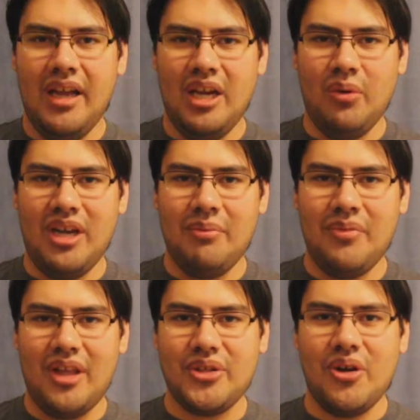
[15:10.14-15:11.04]
Anyway,
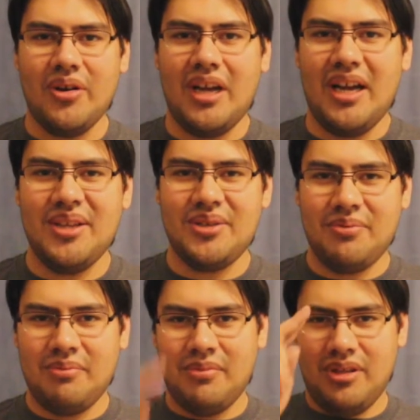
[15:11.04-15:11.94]
that's all, guys.